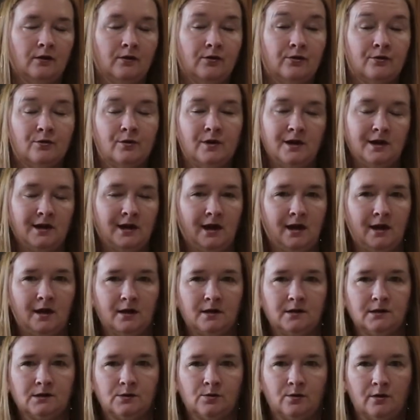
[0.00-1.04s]
3
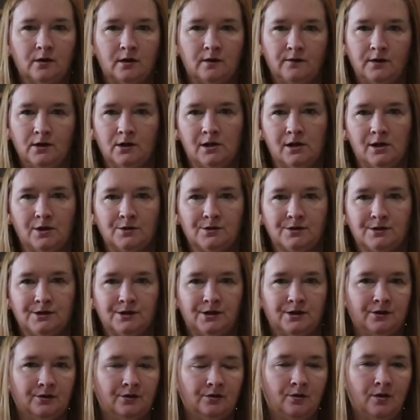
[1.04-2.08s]
cans will give you close
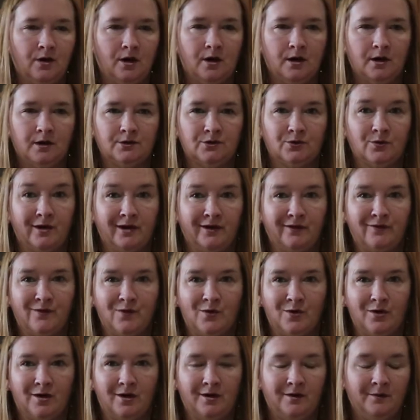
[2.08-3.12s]
to
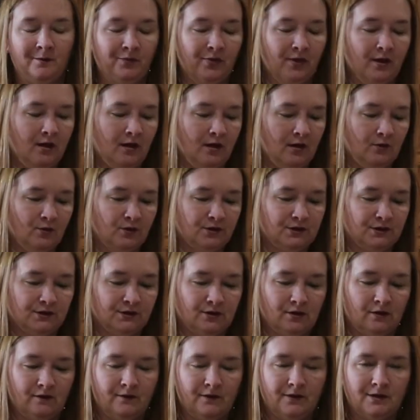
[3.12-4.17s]
24, which is
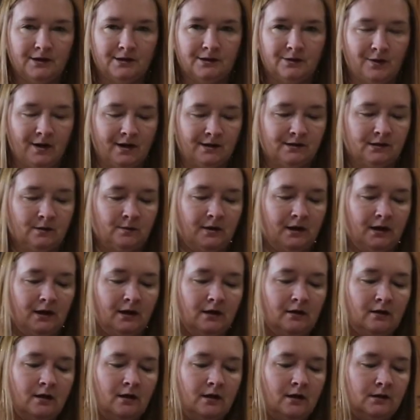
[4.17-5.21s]
good for this recipe.